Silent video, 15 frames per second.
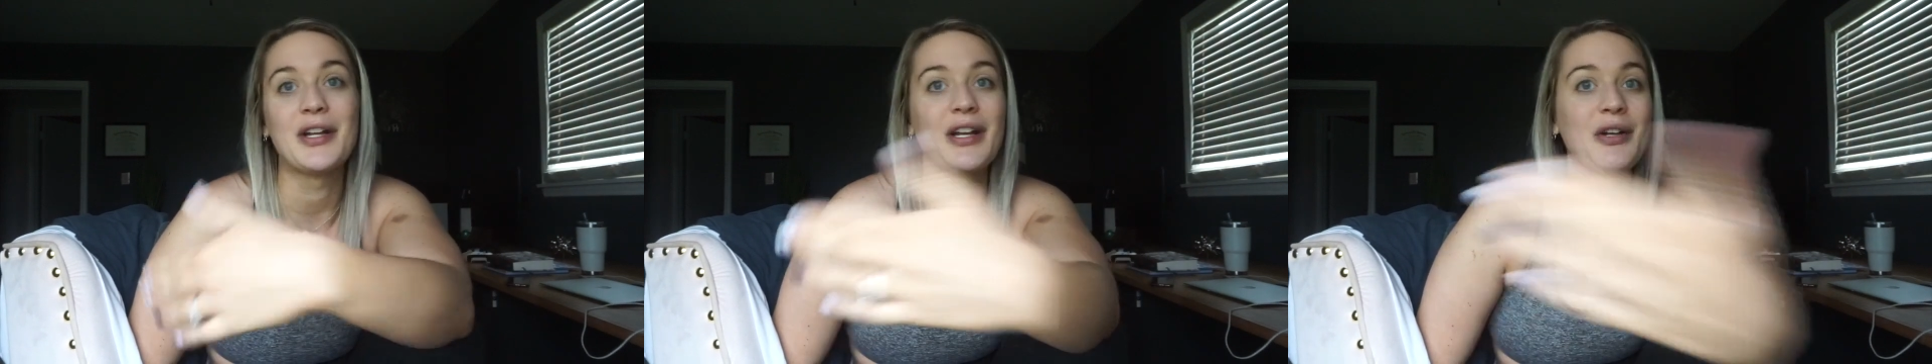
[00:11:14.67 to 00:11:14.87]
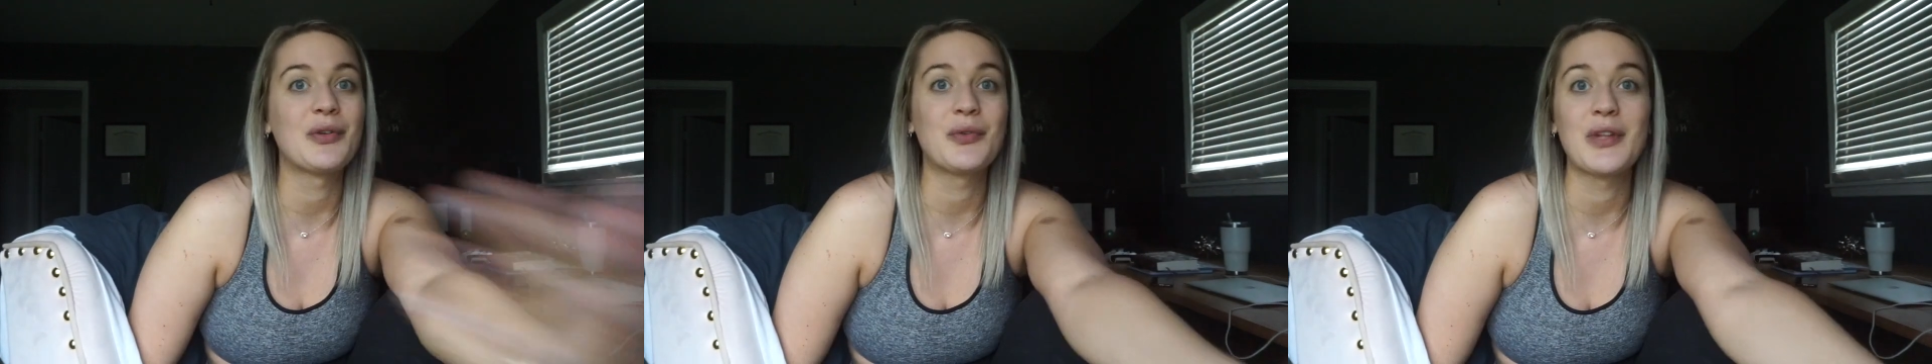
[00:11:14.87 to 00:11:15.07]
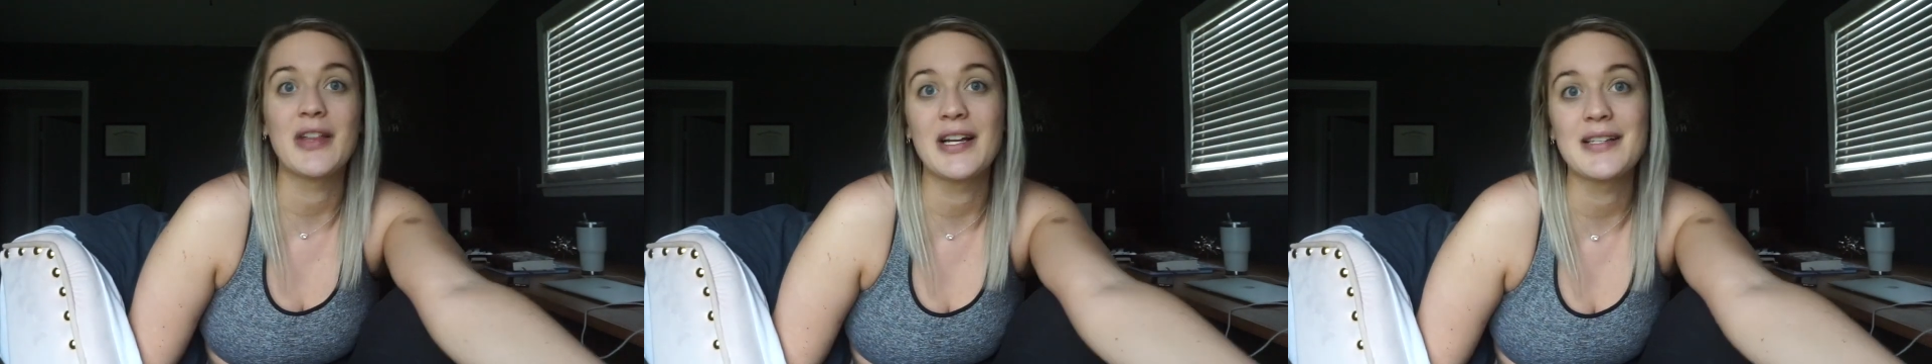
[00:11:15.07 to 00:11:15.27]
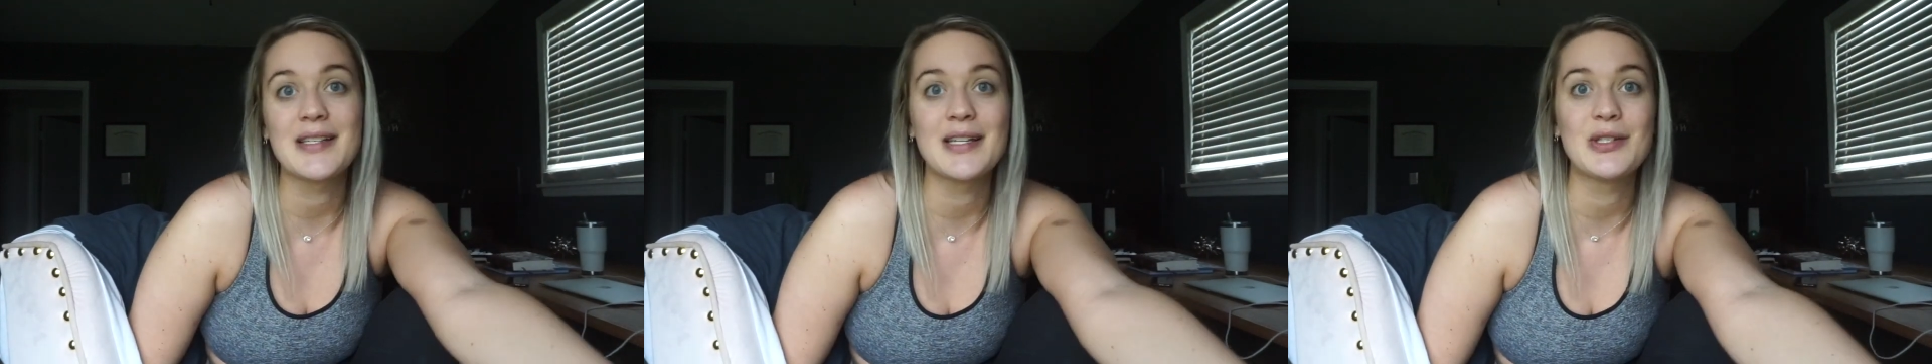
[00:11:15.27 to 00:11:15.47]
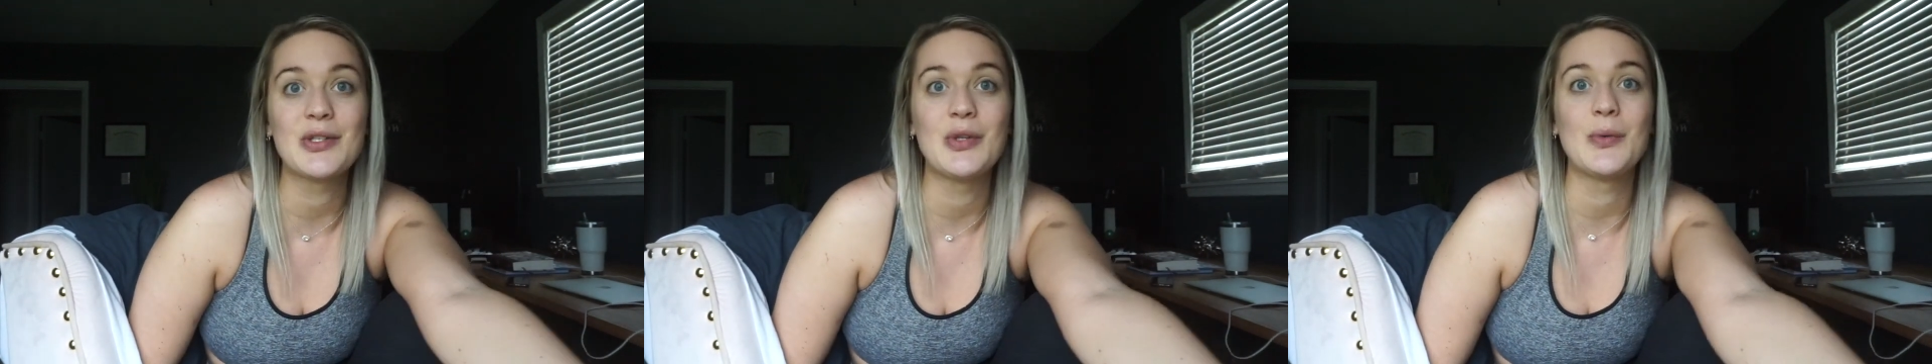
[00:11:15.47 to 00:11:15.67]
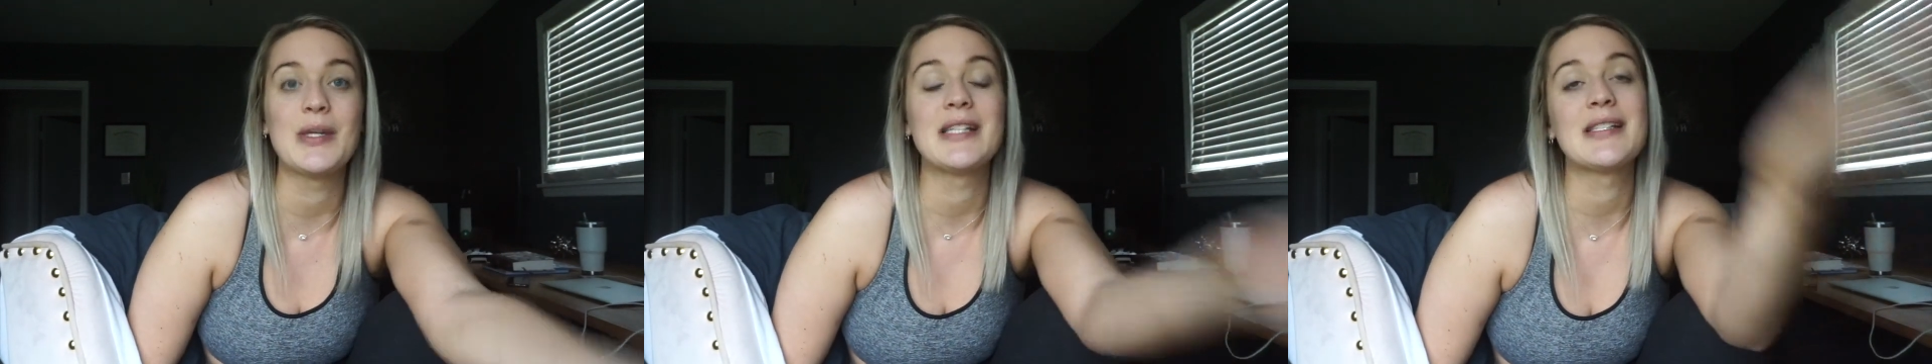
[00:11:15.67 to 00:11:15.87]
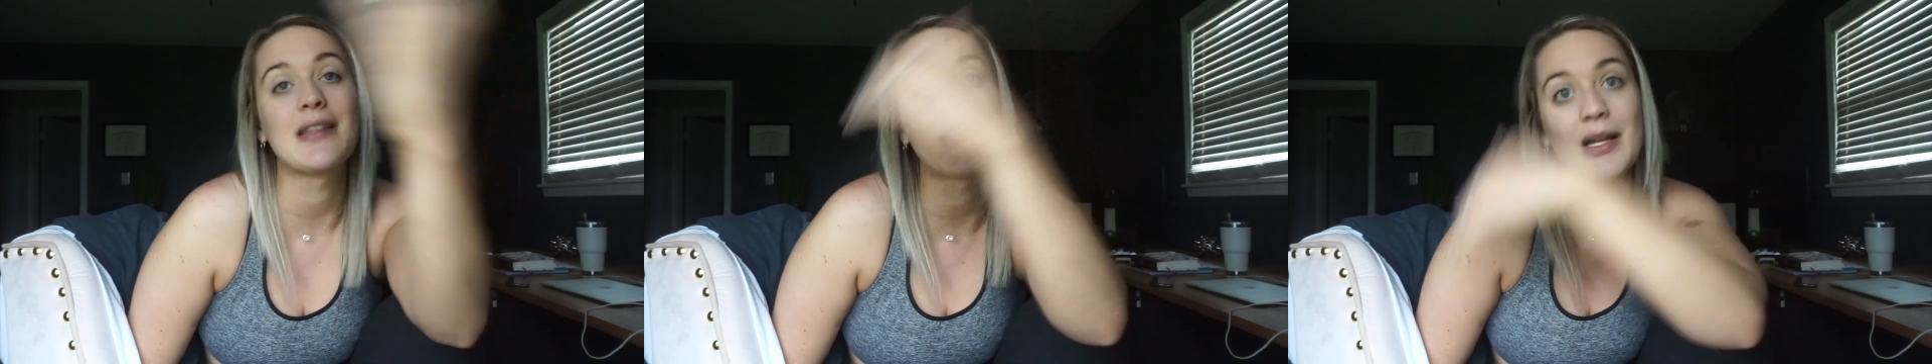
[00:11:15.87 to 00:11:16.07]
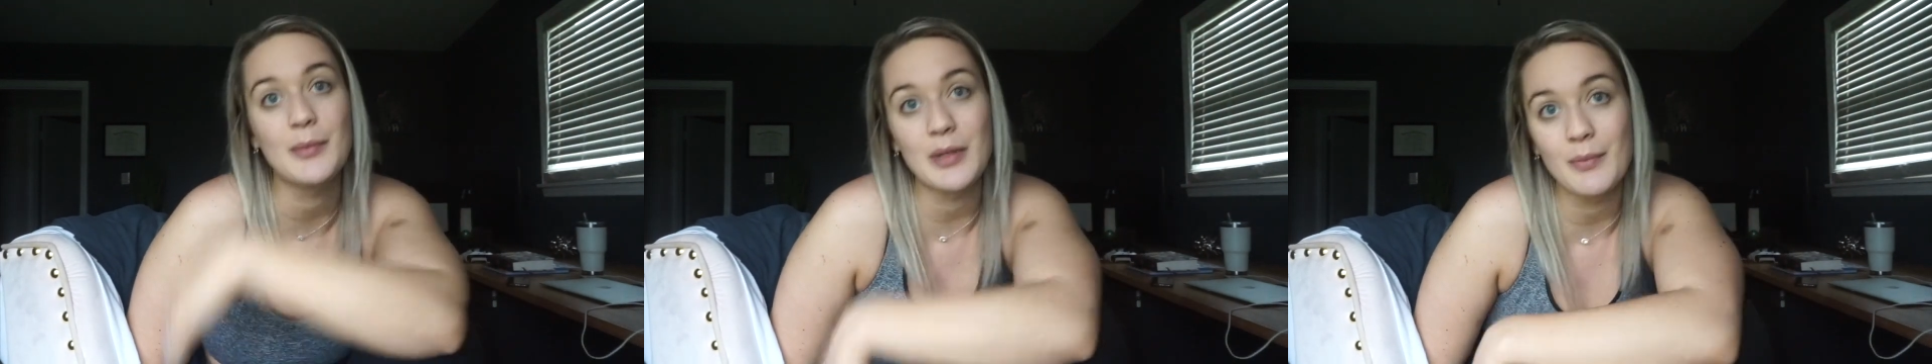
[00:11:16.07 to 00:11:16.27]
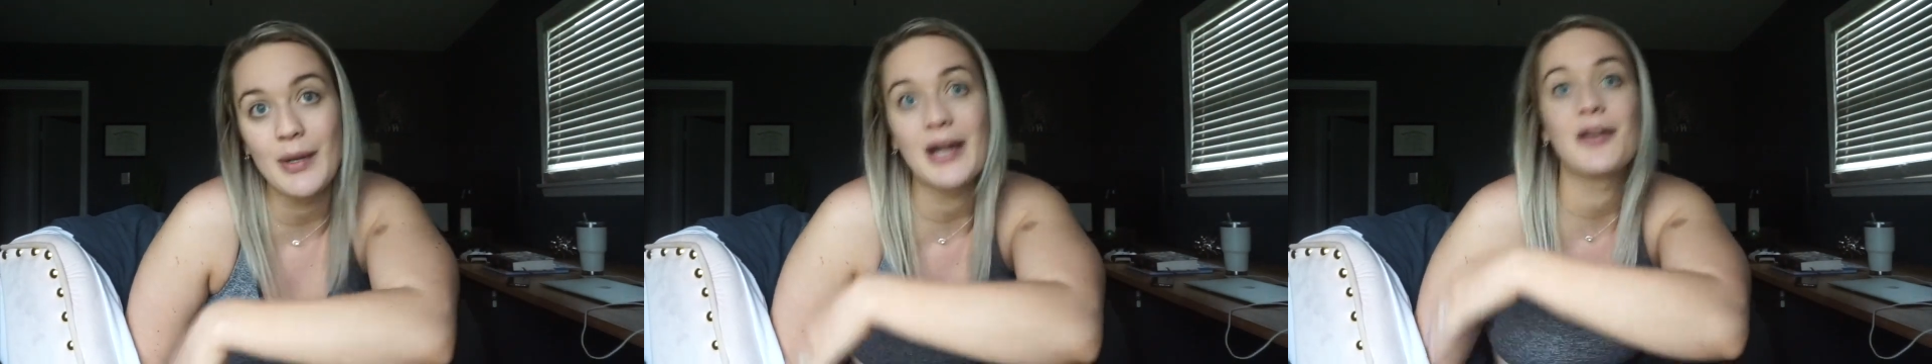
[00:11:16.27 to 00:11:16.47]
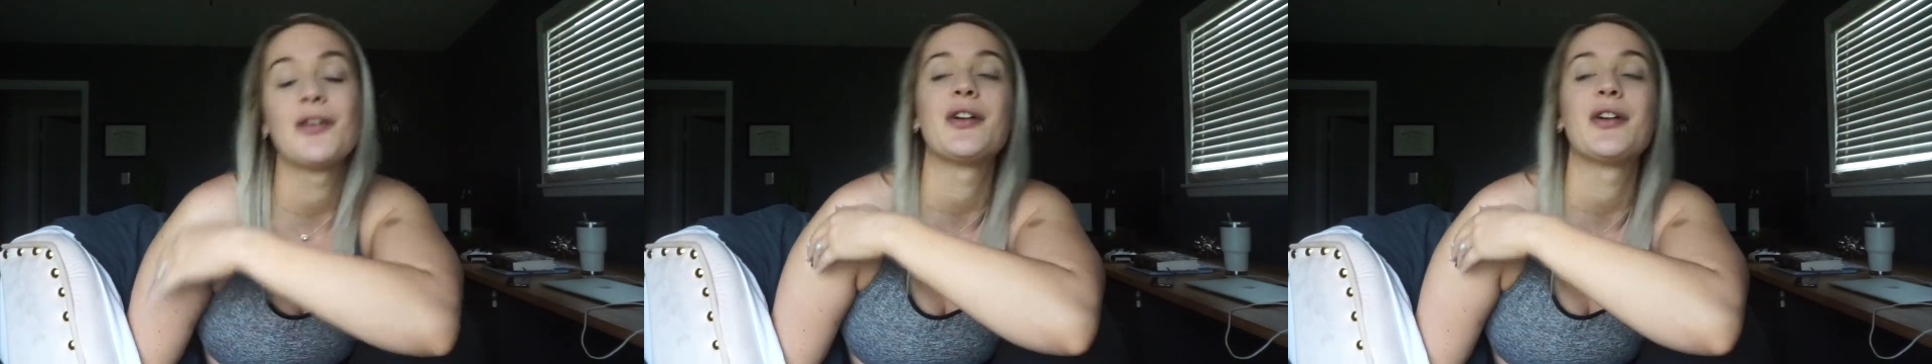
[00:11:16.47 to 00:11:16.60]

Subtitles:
I'd only last like 2 weeks and then I'd be back